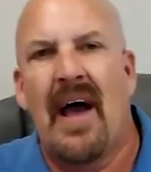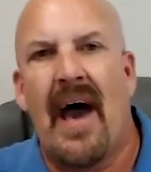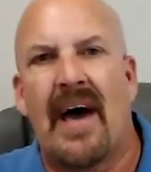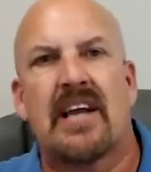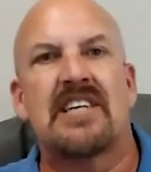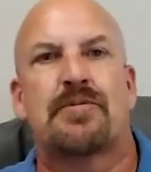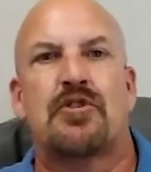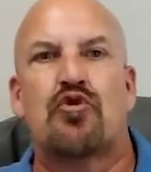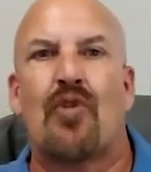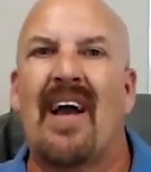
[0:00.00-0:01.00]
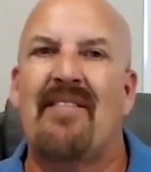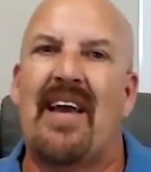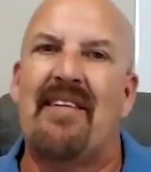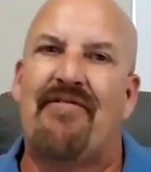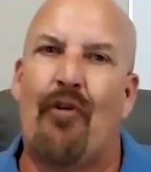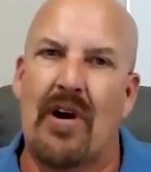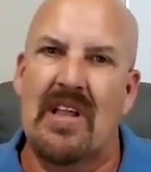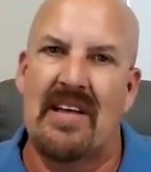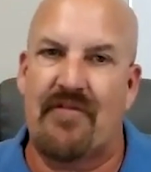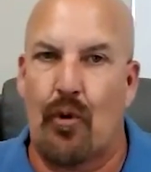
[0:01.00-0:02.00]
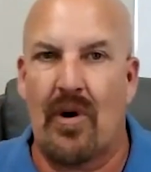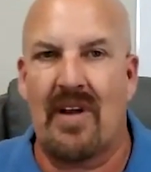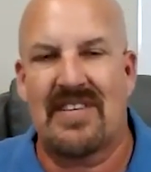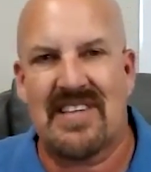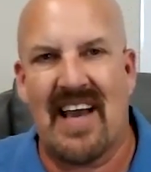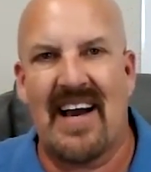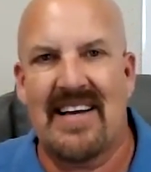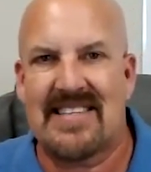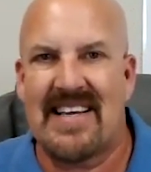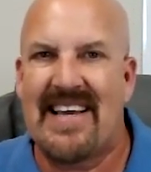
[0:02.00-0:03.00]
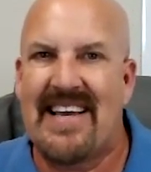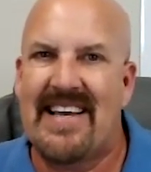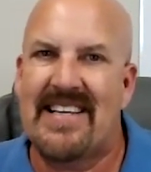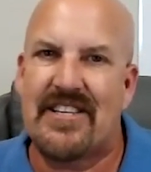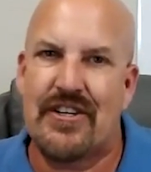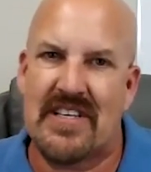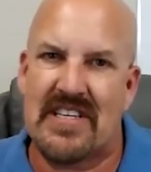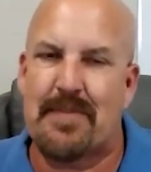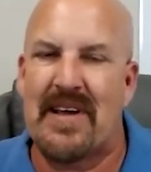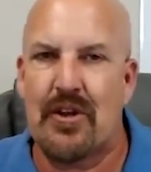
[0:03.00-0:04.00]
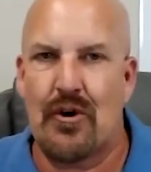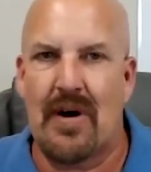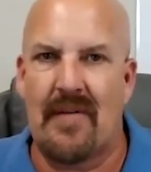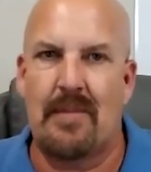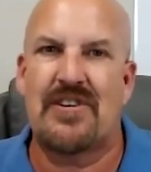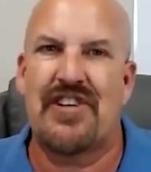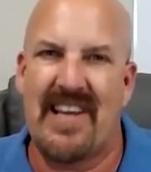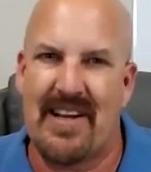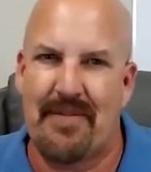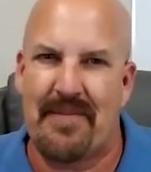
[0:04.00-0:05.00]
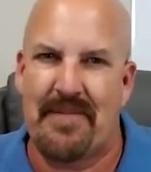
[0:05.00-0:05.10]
had a customer drive a forklift or one of his guys into the spindle of the machine.